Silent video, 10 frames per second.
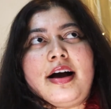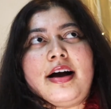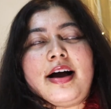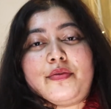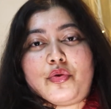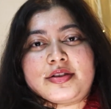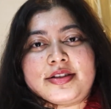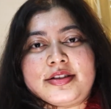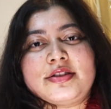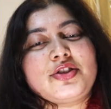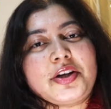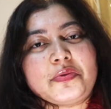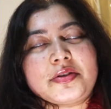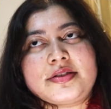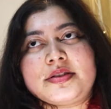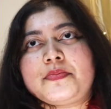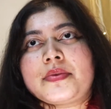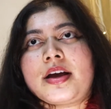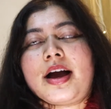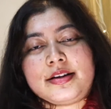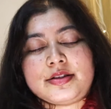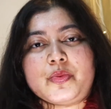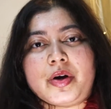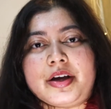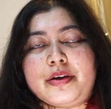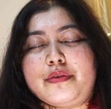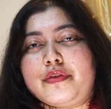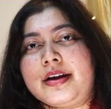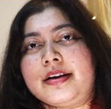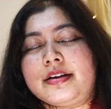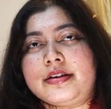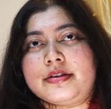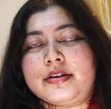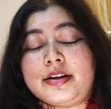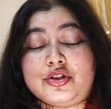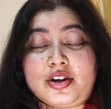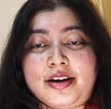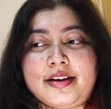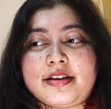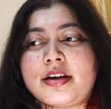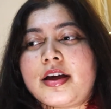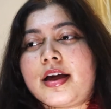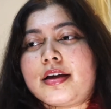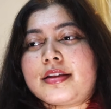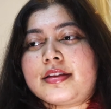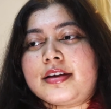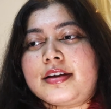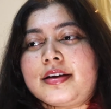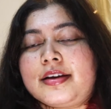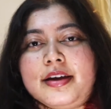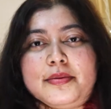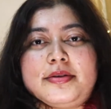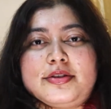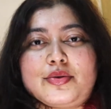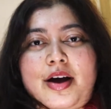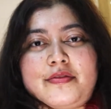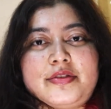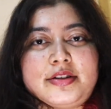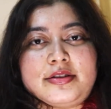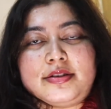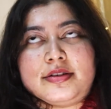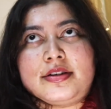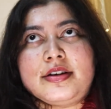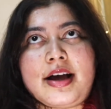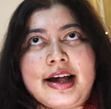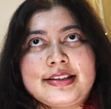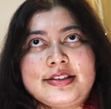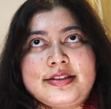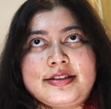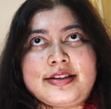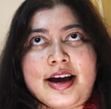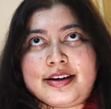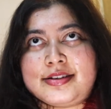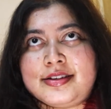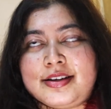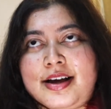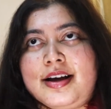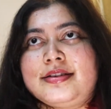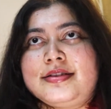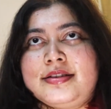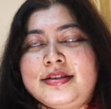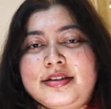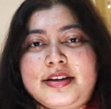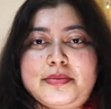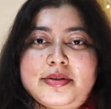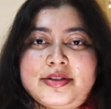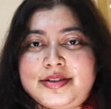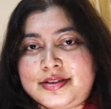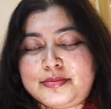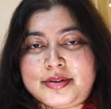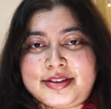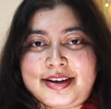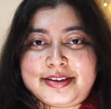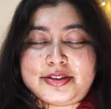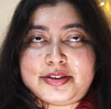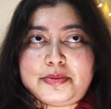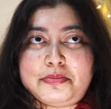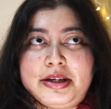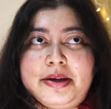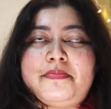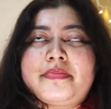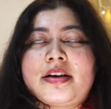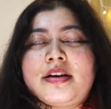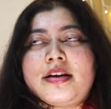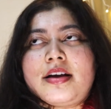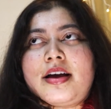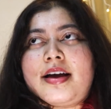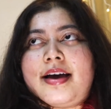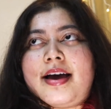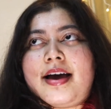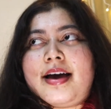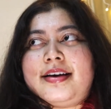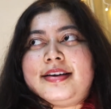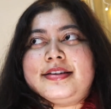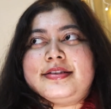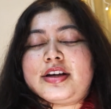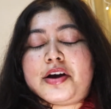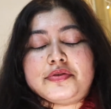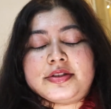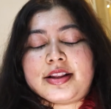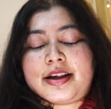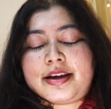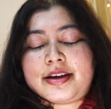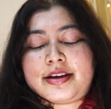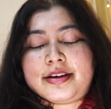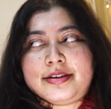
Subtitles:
and Shane Watson, and his wife and child, they came in to have dinner and sat at the table just beside me. And I was like,